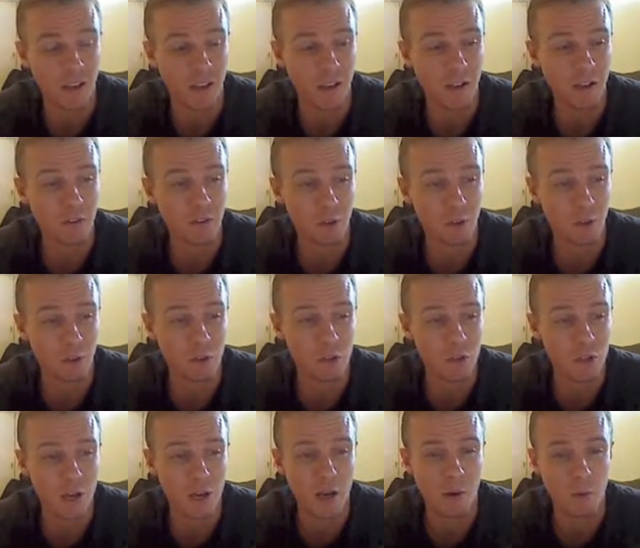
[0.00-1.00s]
unsalted
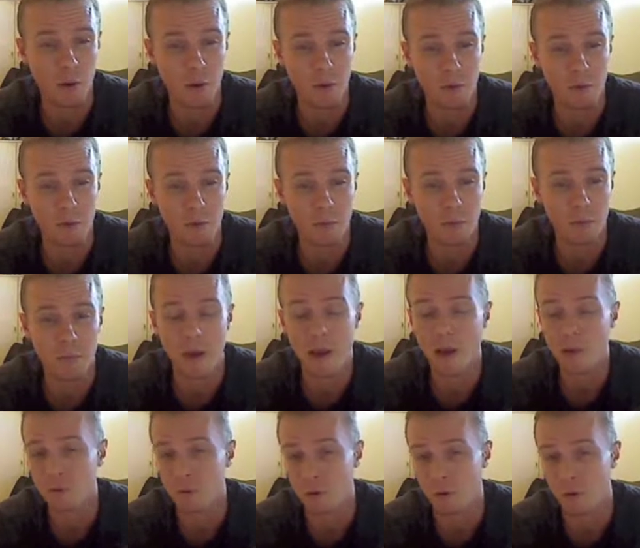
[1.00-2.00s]
SHA-1
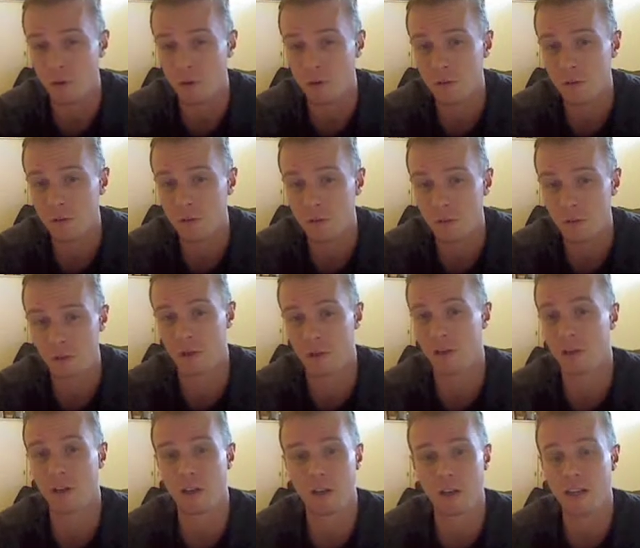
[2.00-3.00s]
passwords, but it
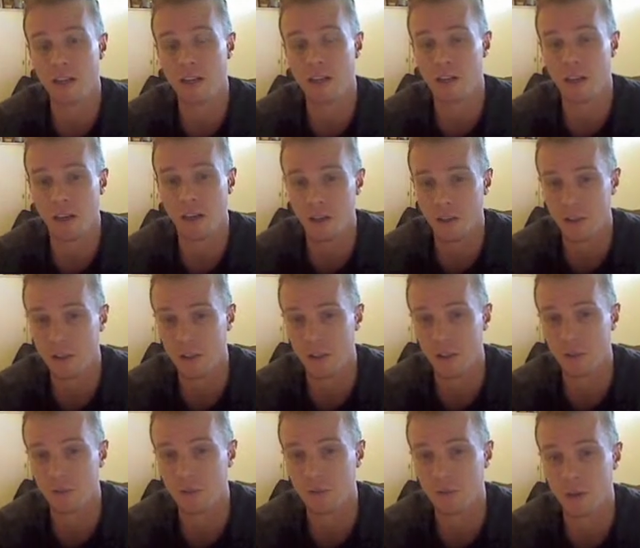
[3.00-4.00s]
didn't link anything
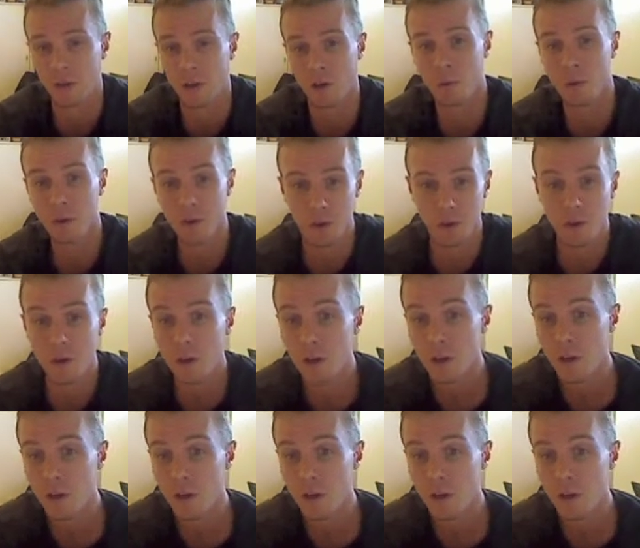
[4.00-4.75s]
else to go with it.